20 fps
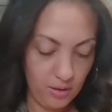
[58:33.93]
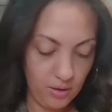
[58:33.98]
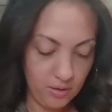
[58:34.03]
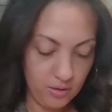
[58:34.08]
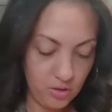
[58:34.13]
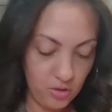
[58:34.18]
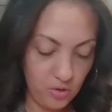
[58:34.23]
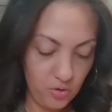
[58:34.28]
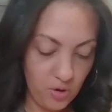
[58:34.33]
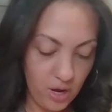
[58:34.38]

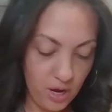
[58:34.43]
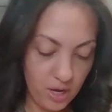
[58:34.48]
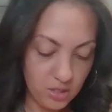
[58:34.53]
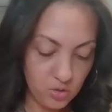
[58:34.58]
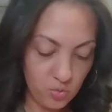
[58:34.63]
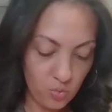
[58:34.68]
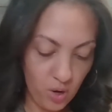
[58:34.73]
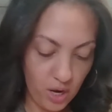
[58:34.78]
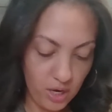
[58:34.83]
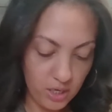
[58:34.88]
Do you guys
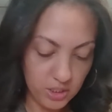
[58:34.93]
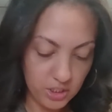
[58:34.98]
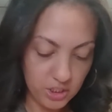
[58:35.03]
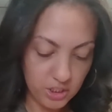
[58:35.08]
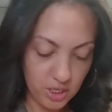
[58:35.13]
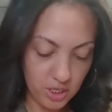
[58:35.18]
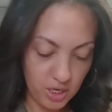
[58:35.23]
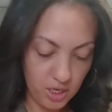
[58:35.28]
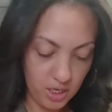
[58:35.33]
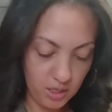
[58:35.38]
watch
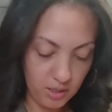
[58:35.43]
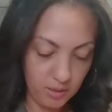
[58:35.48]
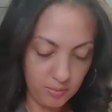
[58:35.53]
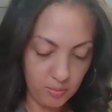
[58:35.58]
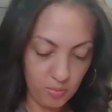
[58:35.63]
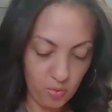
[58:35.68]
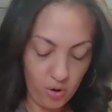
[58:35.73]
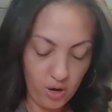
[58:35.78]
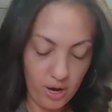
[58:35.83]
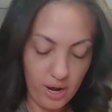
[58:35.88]

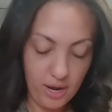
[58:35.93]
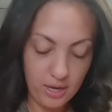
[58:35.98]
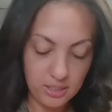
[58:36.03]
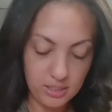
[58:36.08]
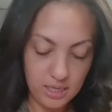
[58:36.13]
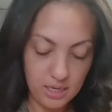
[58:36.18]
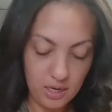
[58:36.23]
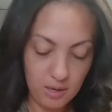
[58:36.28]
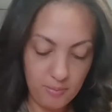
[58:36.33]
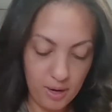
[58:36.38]
or has
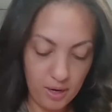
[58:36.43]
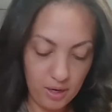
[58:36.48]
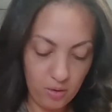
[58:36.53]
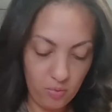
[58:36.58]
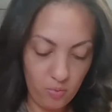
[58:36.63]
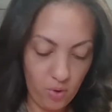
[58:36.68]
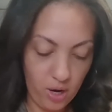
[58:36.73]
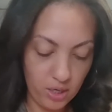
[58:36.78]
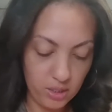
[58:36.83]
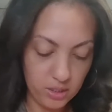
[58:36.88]
anybody
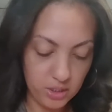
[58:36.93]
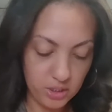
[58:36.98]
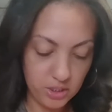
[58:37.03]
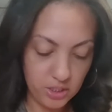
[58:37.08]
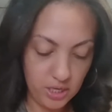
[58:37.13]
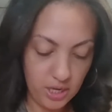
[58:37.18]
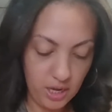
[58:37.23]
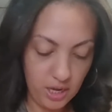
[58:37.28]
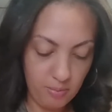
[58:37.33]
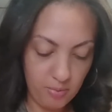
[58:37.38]

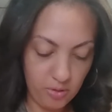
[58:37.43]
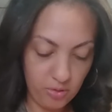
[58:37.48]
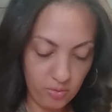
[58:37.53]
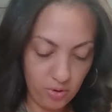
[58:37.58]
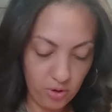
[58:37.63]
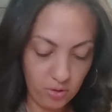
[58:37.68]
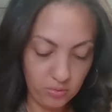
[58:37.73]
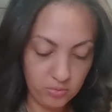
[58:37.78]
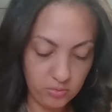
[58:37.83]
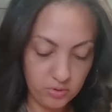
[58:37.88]
watched Game of
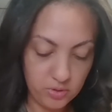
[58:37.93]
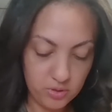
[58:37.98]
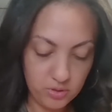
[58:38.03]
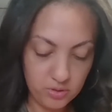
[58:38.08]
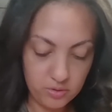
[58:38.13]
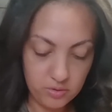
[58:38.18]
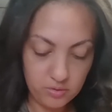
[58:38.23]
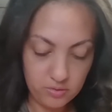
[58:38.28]
Thrones?